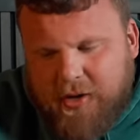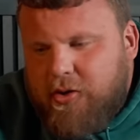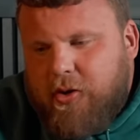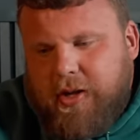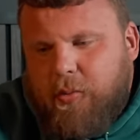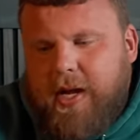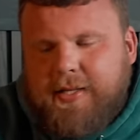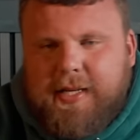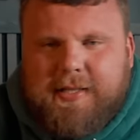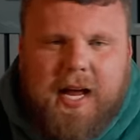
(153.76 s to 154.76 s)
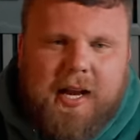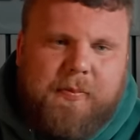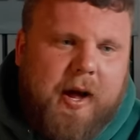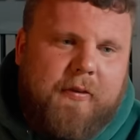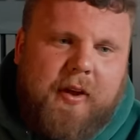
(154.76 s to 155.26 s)
don't know the weights exactly,
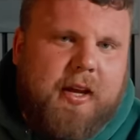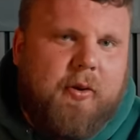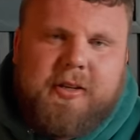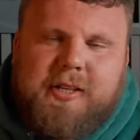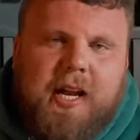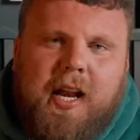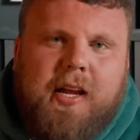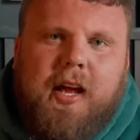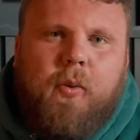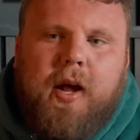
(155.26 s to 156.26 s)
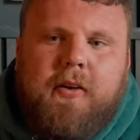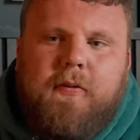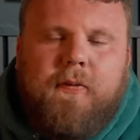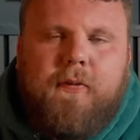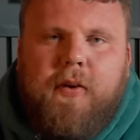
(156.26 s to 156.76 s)
but I think it was kind of like a
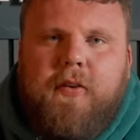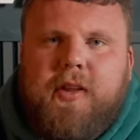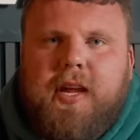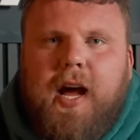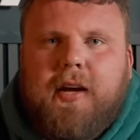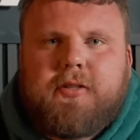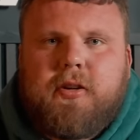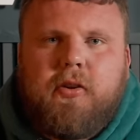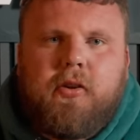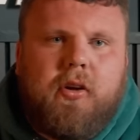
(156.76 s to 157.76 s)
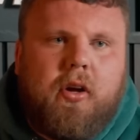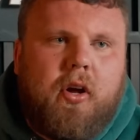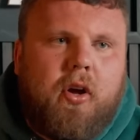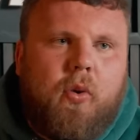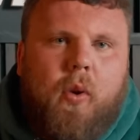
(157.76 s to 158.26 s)
150 axle,
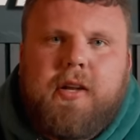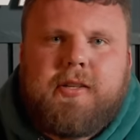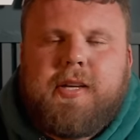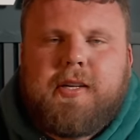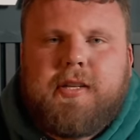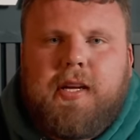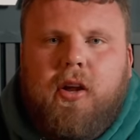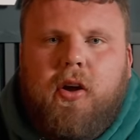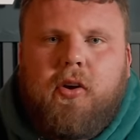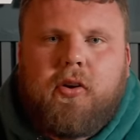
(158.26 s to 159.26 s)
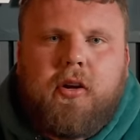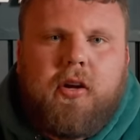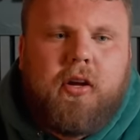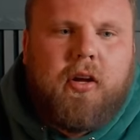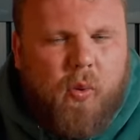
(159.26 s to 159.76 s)
160 log,
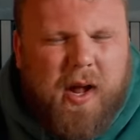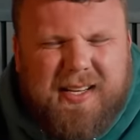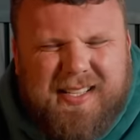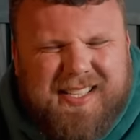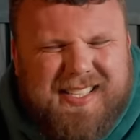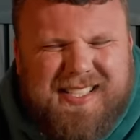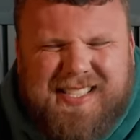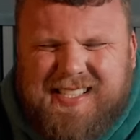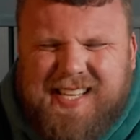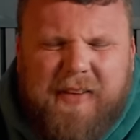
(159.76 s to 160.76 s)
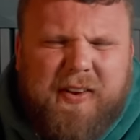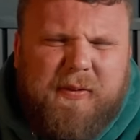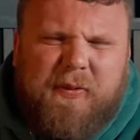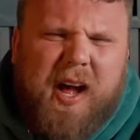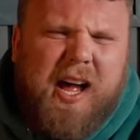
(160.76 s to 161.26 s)

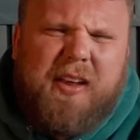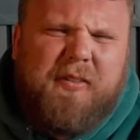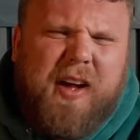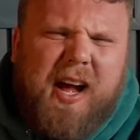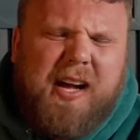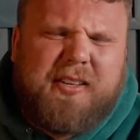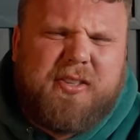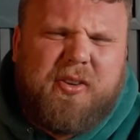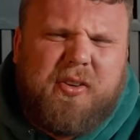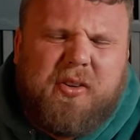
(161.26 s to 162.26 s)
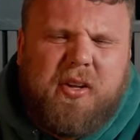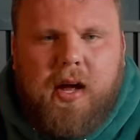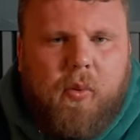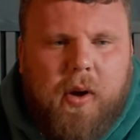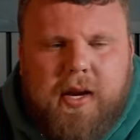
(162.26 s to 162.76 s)
175 axle,
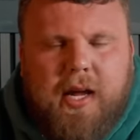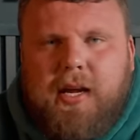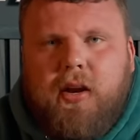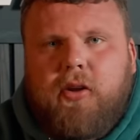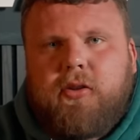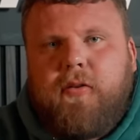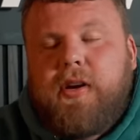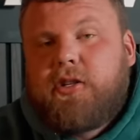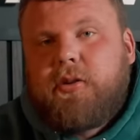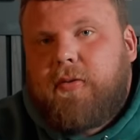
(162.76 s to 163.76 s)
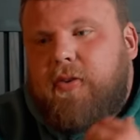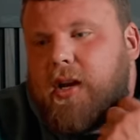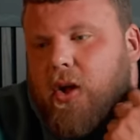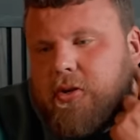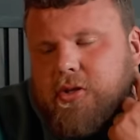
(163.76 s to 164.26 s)
a 190 log to finish. So there's three
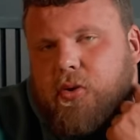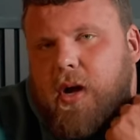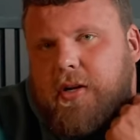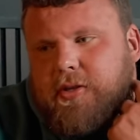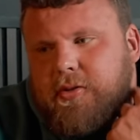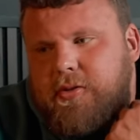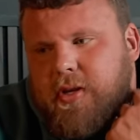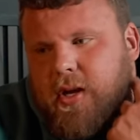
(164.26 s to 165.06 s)
logs, two axles.